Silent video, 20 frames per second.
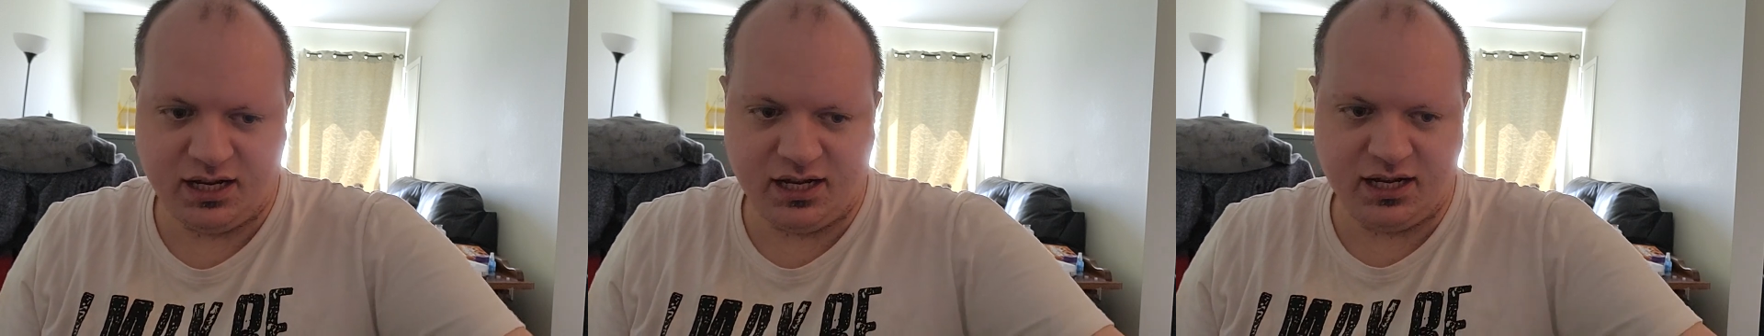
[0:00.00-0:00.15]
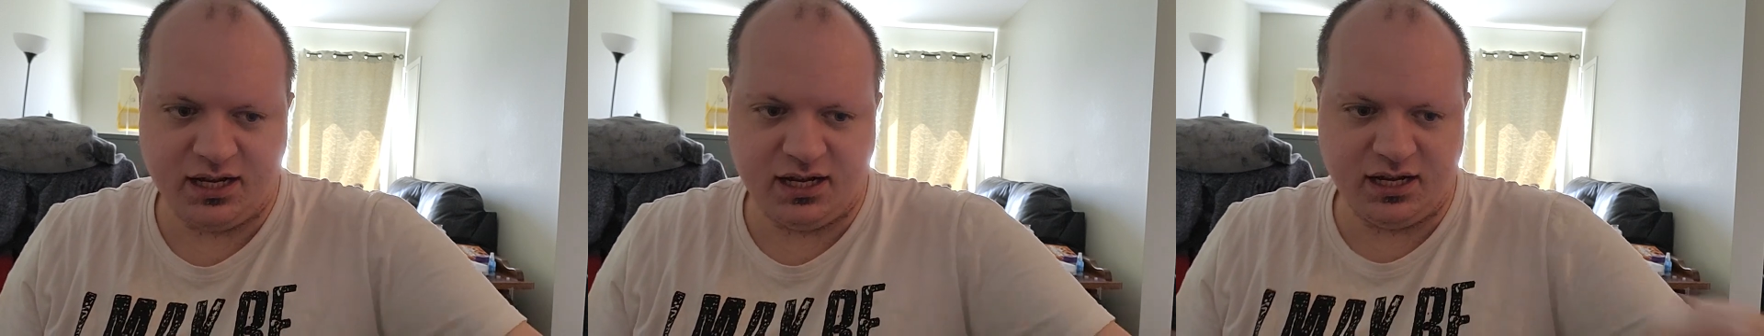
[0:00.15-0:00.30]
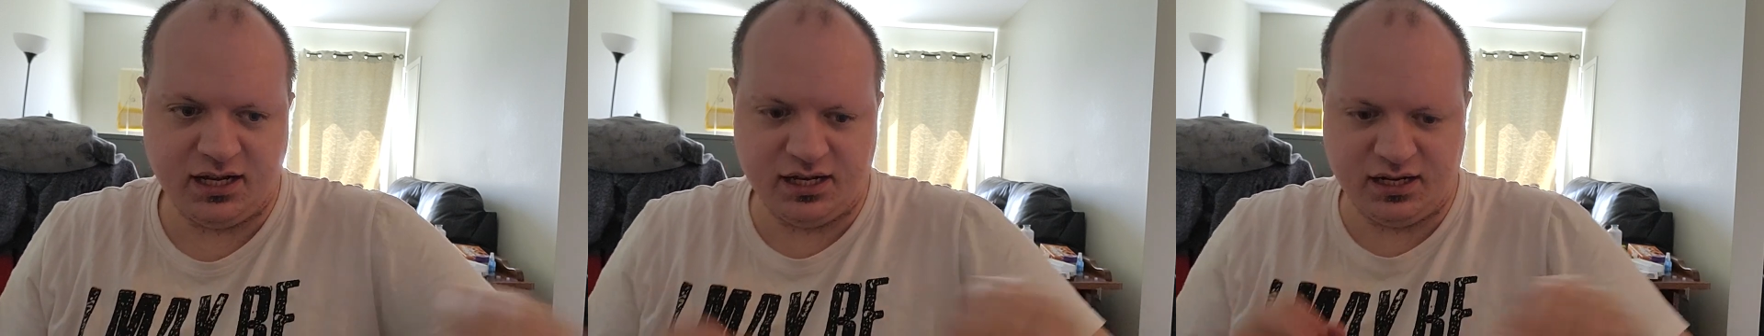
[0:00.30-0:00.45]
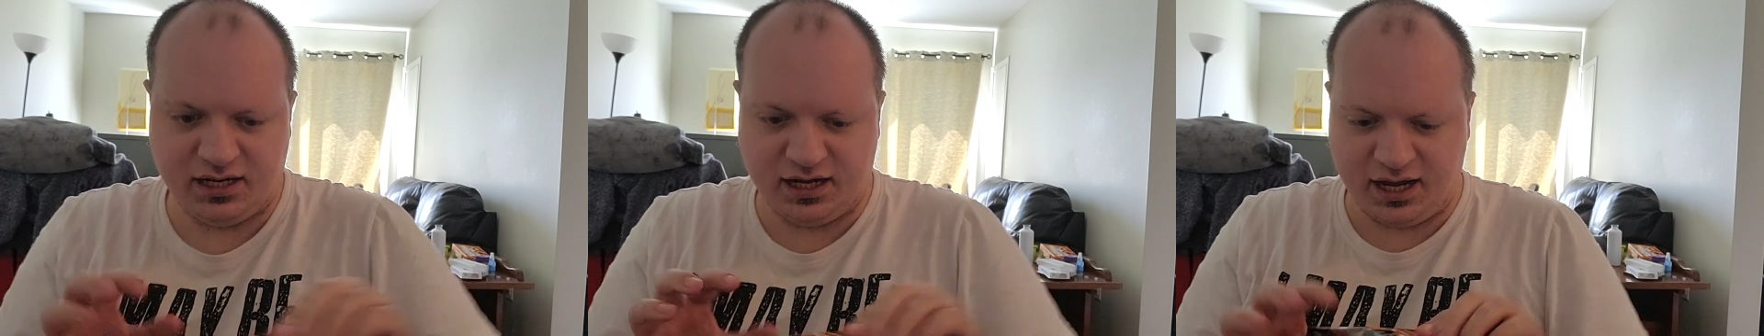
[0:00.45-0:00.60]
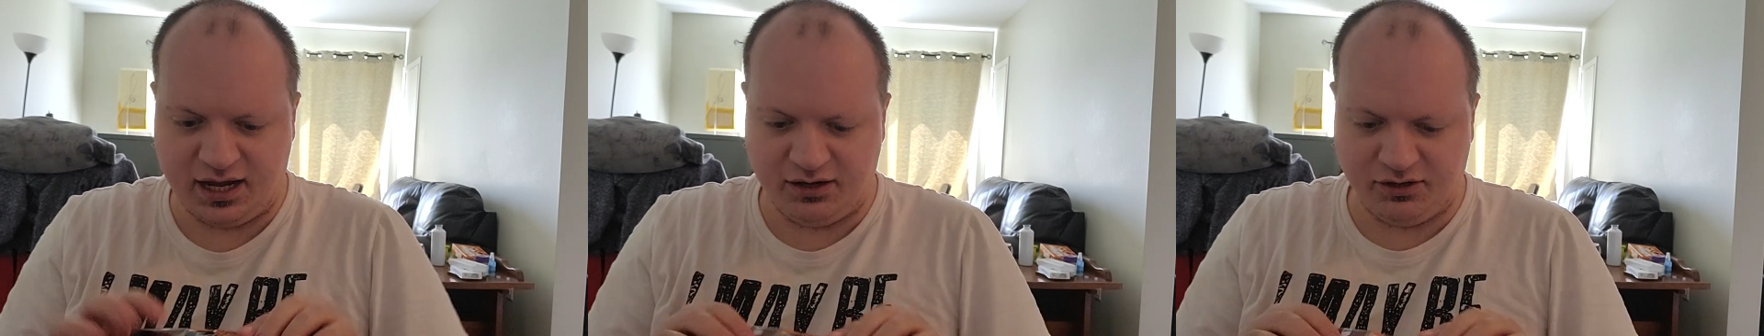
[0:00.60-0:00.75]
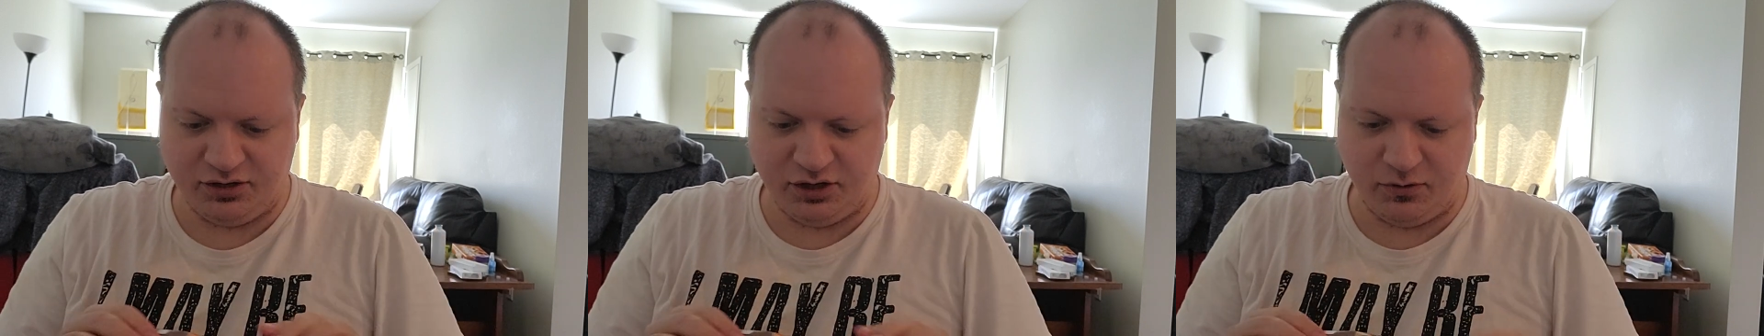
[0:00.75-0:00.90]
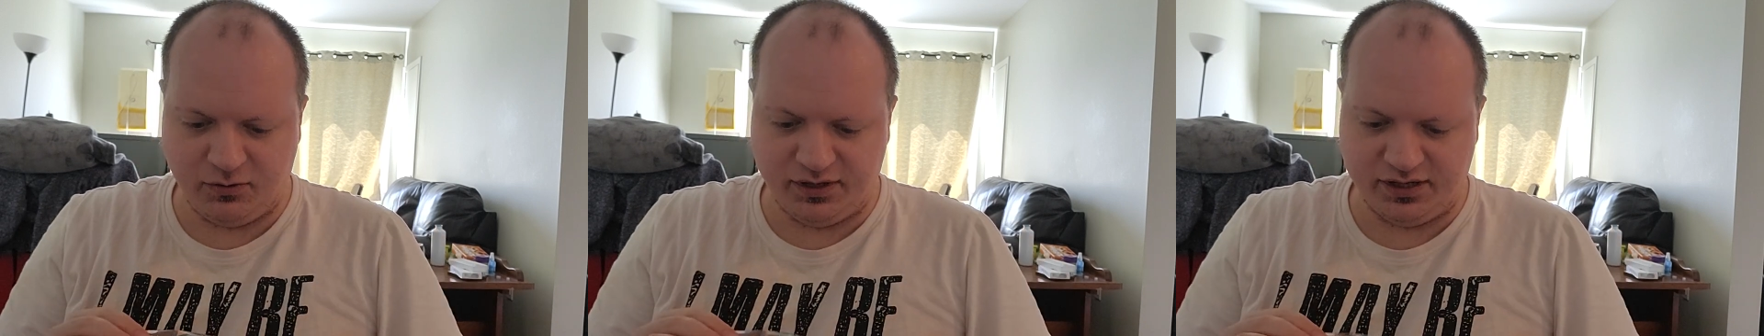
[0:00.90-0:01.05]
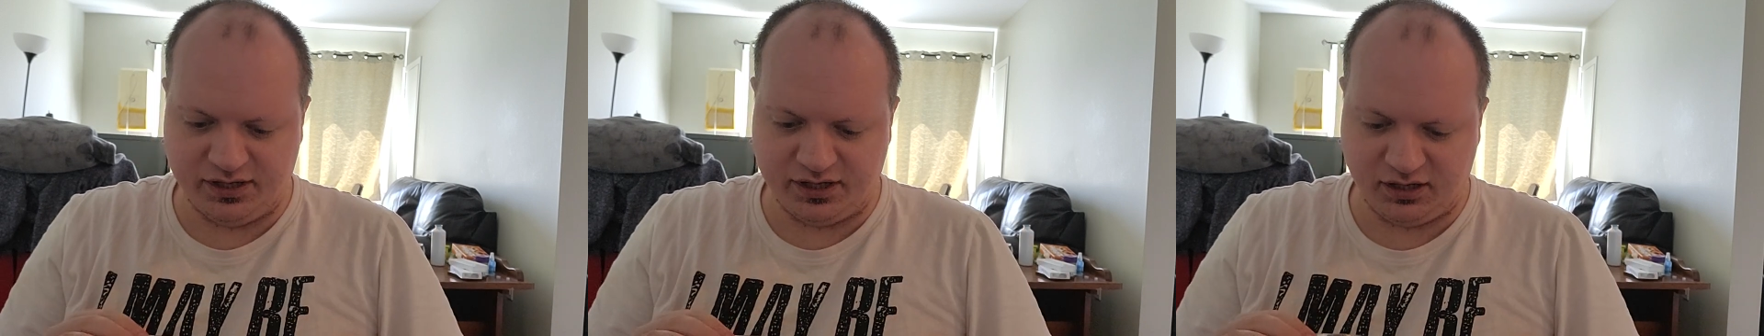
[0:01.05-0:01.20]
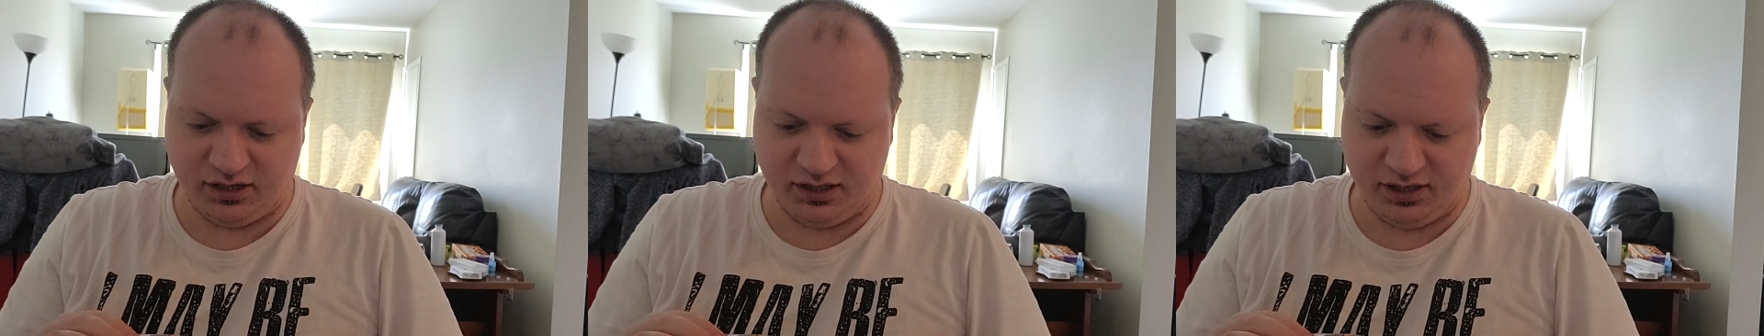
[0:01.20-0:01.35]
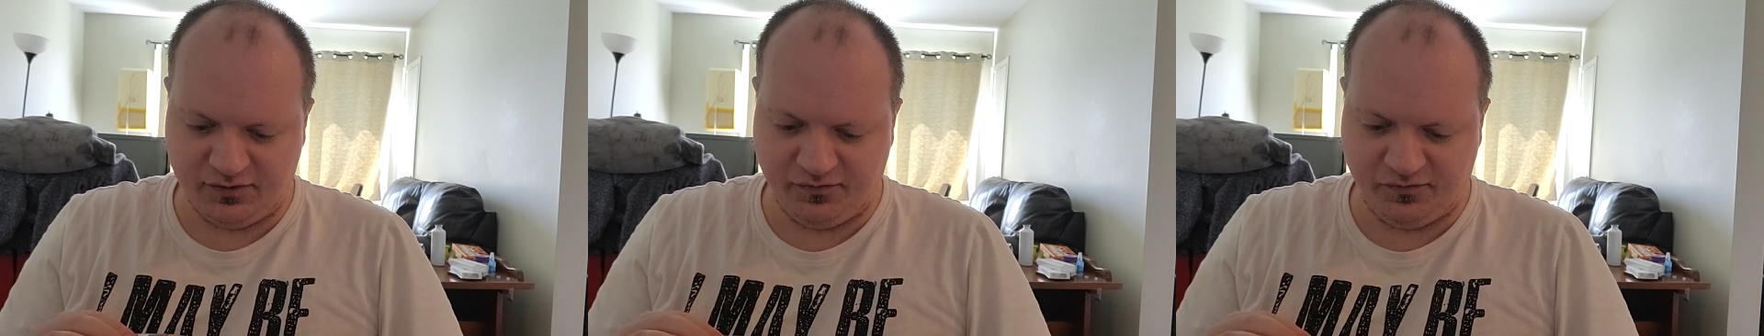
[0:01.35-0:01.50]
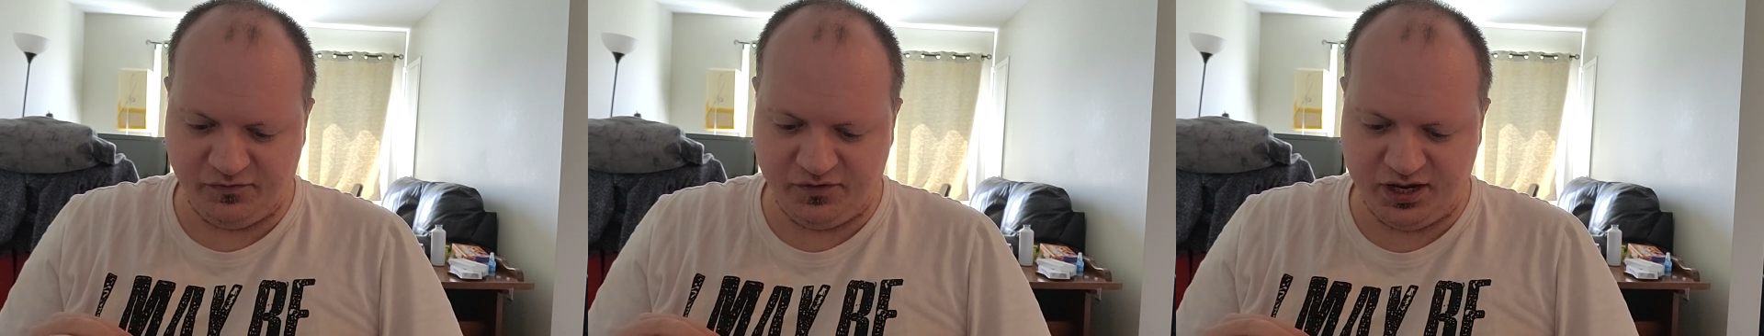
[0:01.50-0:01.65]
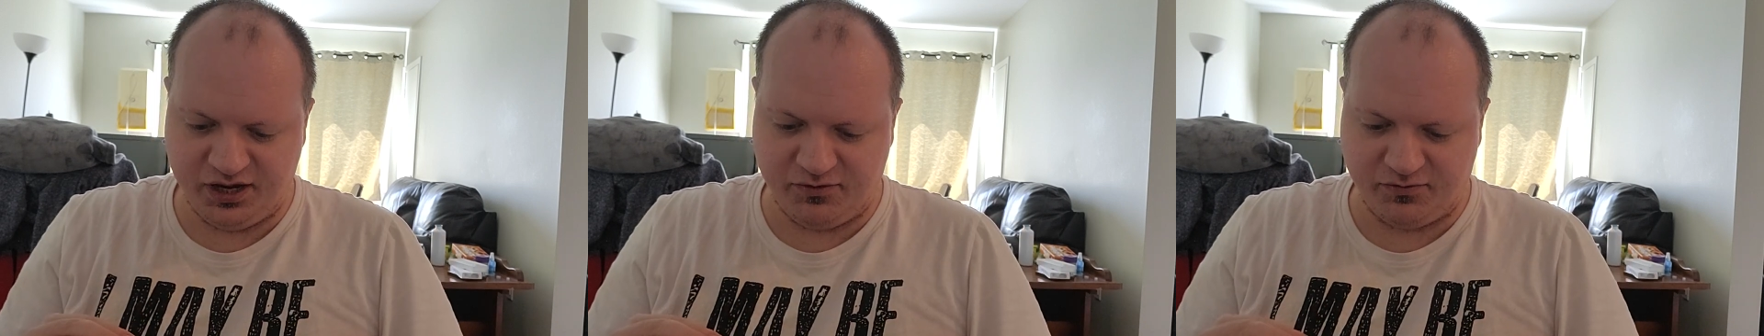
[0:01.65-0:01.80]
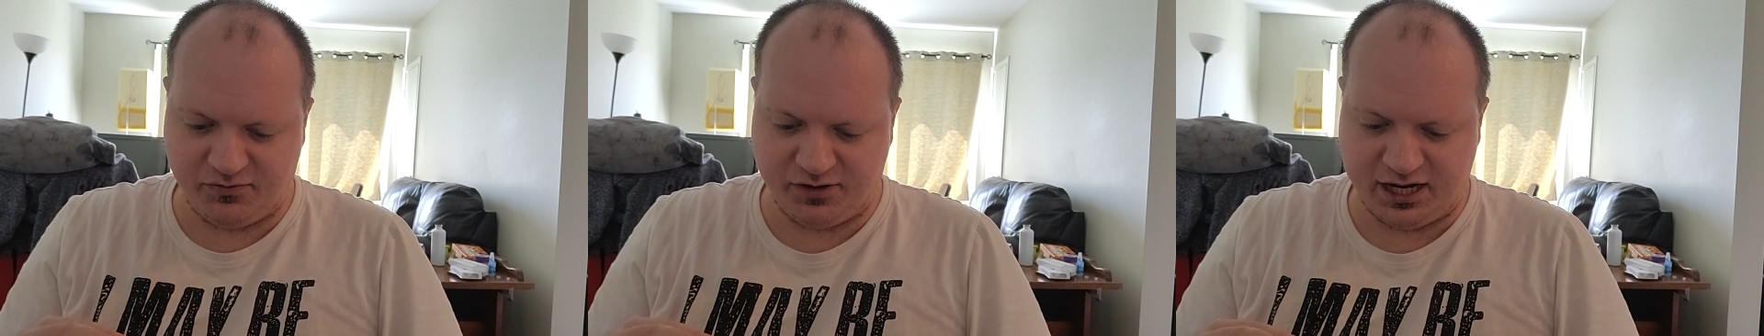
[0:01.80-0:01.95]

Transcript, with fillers: And I don't know why they call it fit